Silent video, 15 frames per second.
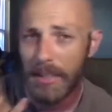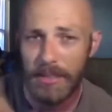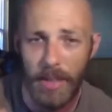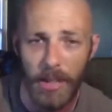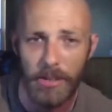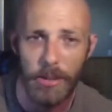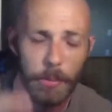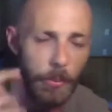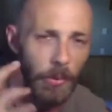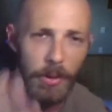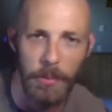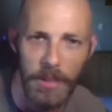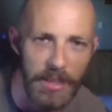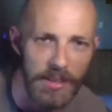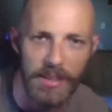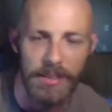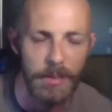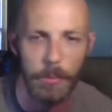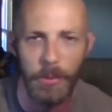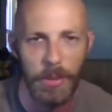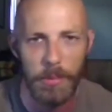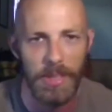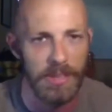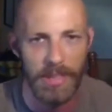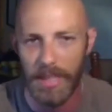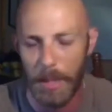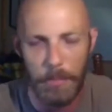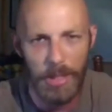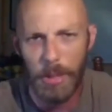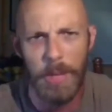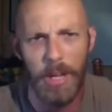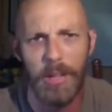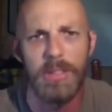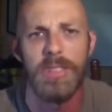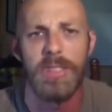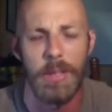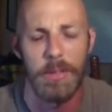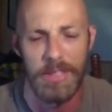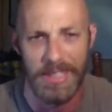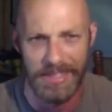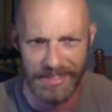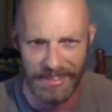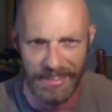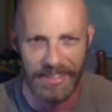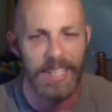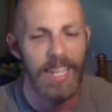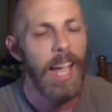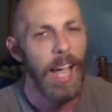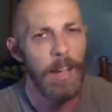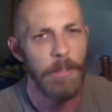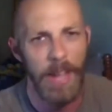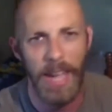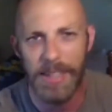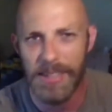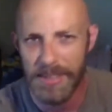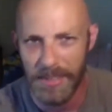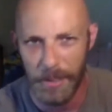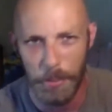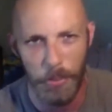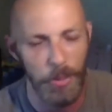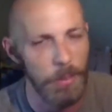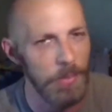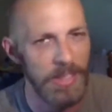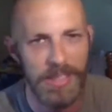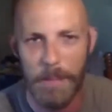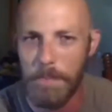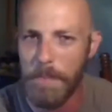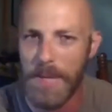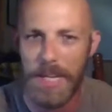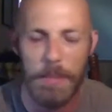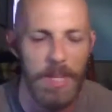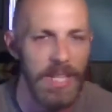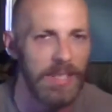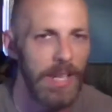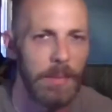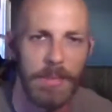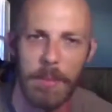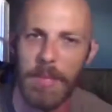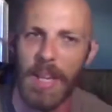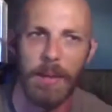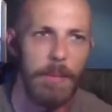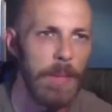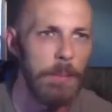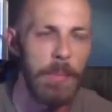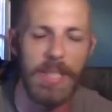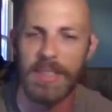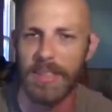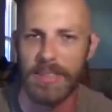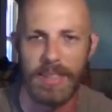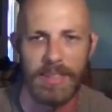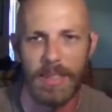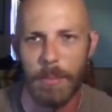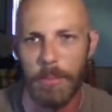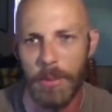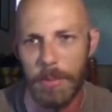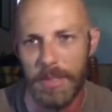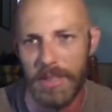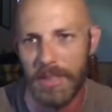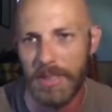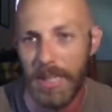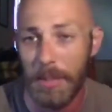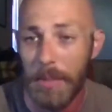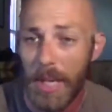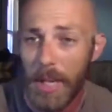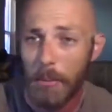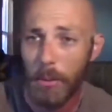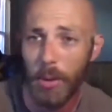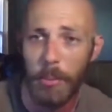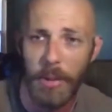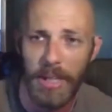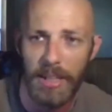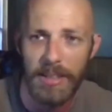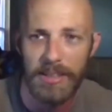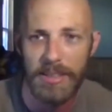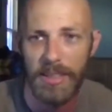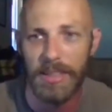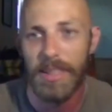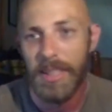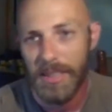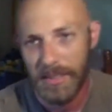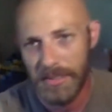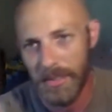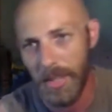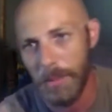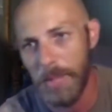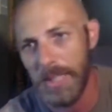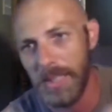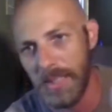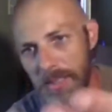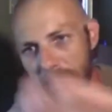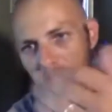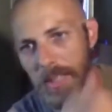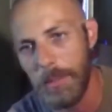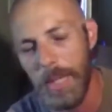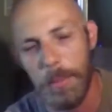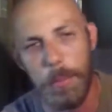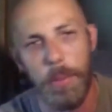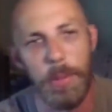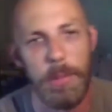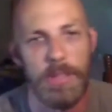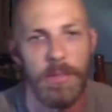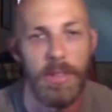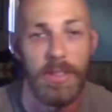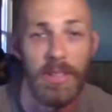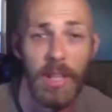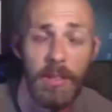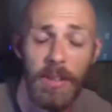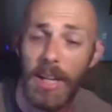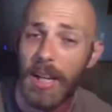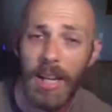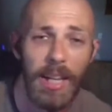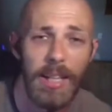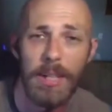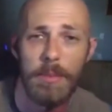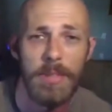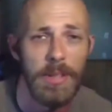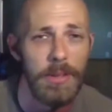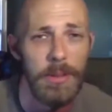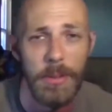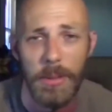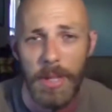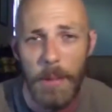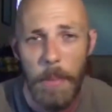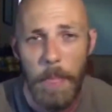Doctor appointment, dentist appointments. Like, I've been on my own since I was 16. I've had to set appointments many, many times. I'm in a business. I set appointments all the time. What Brandy just said to talk about there, scared to make appointments for herself. I am too.